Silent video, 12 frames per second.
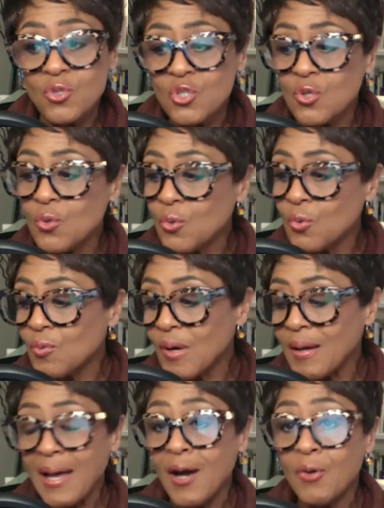to
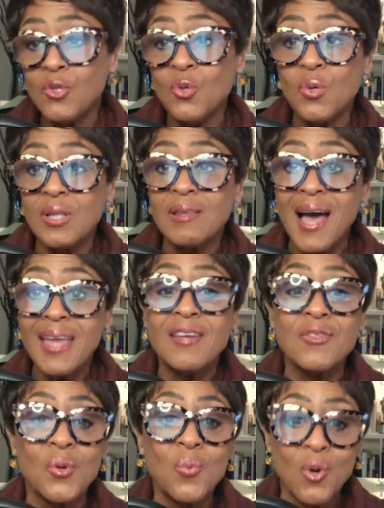how you would
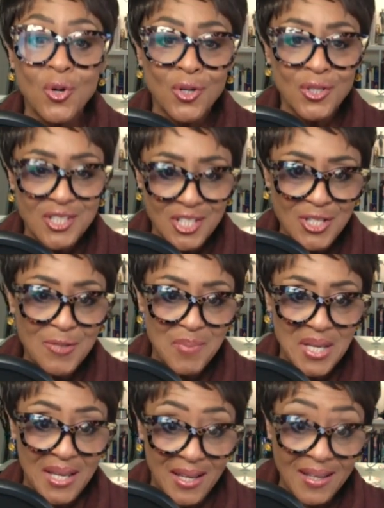like the world to
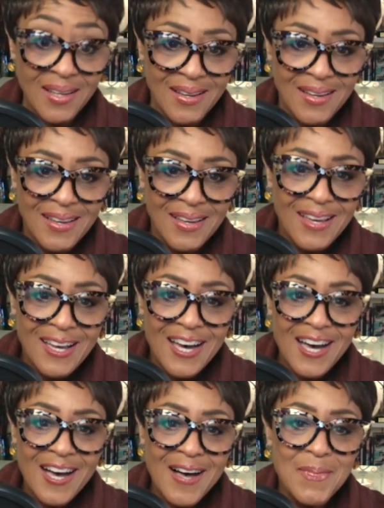be,
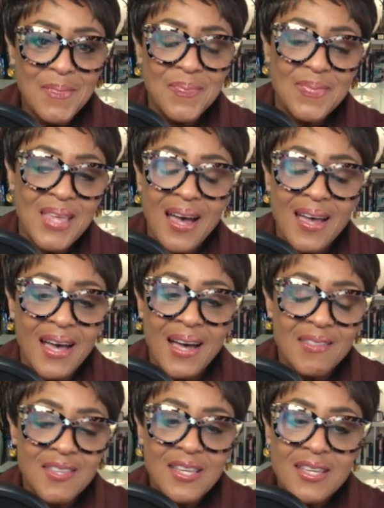
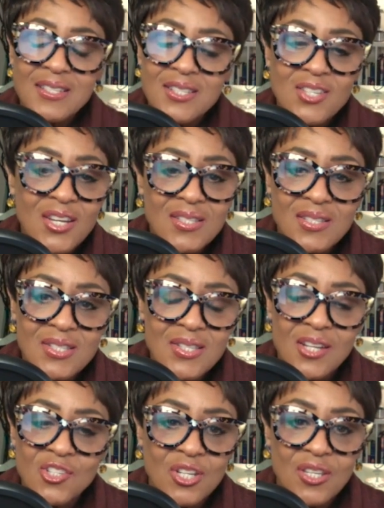I think is just
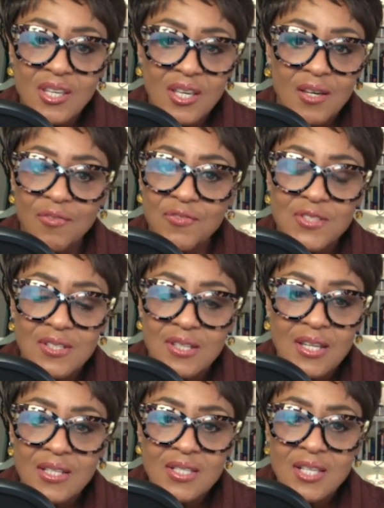such a gift.
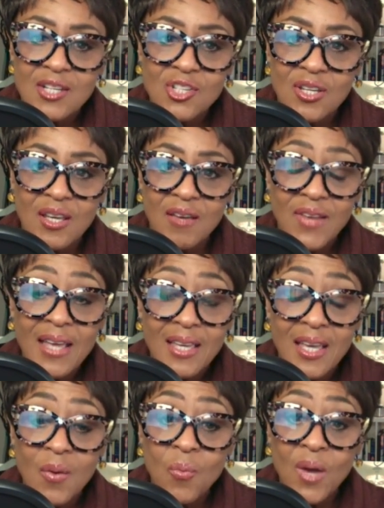It's such a gift. I
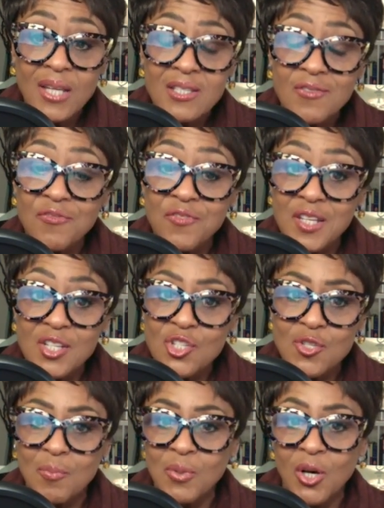can't wait to
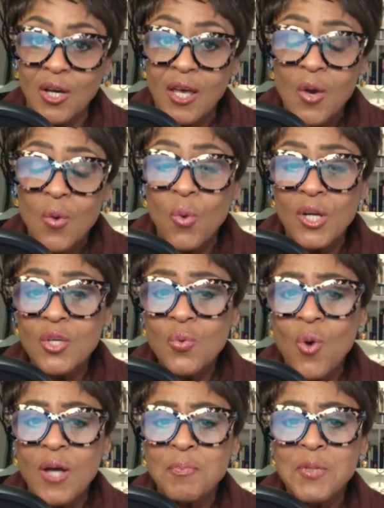finish the book. What do
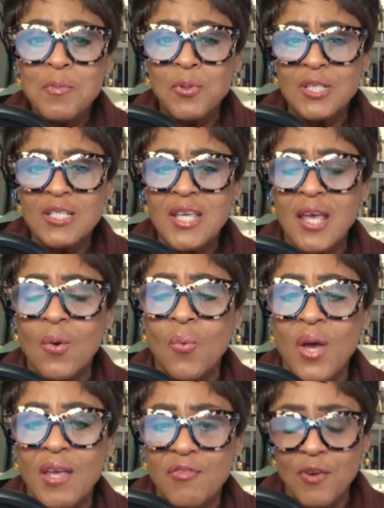you want people to take
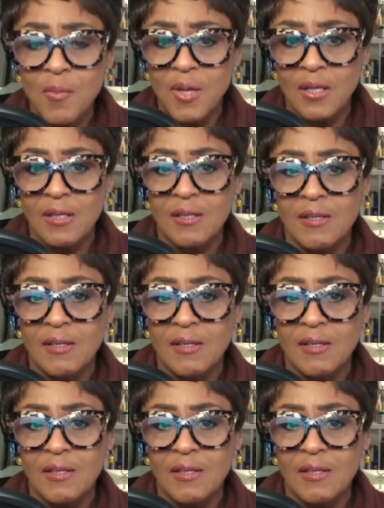away from it?